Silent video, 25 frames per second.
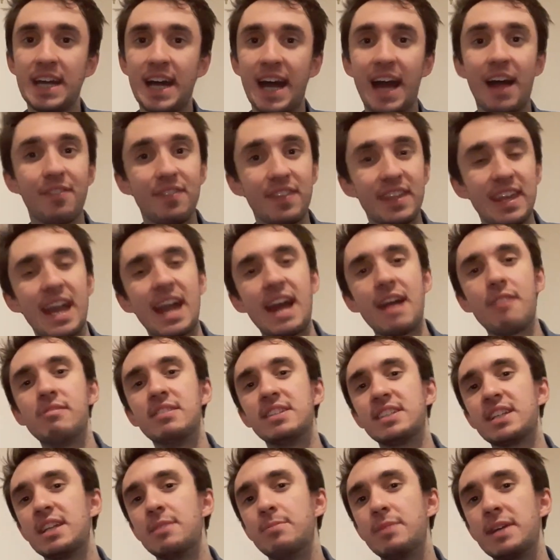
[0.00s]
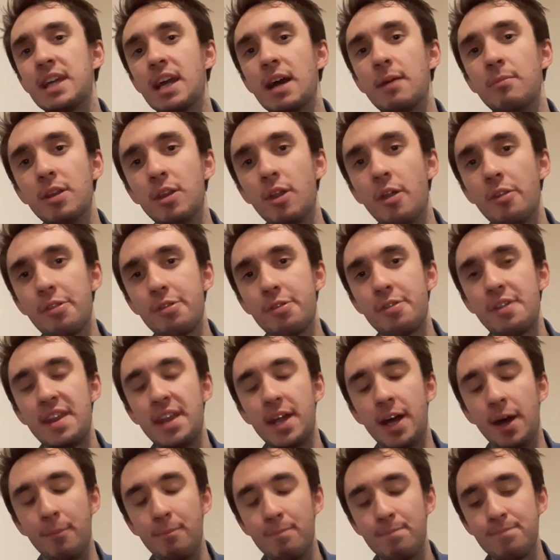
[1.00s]
and the air is going to become a lot
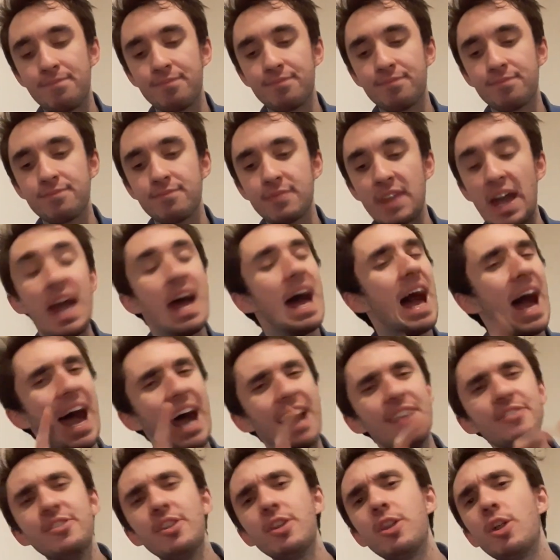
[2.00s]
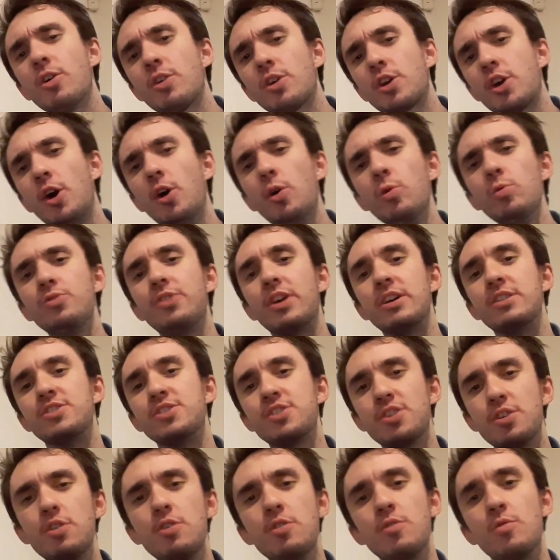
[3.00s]
thinner and a lot colder
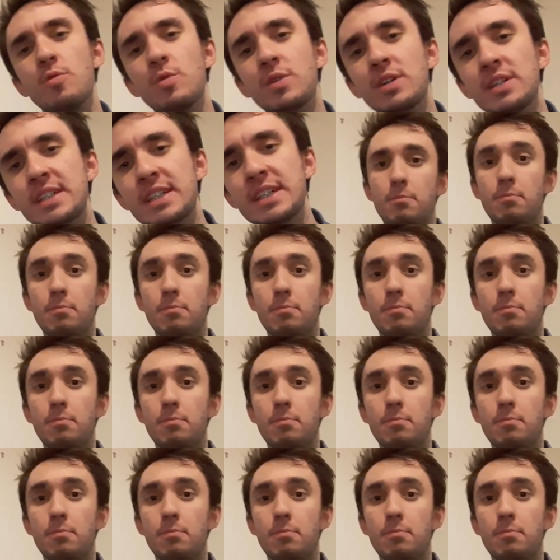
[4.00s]
too.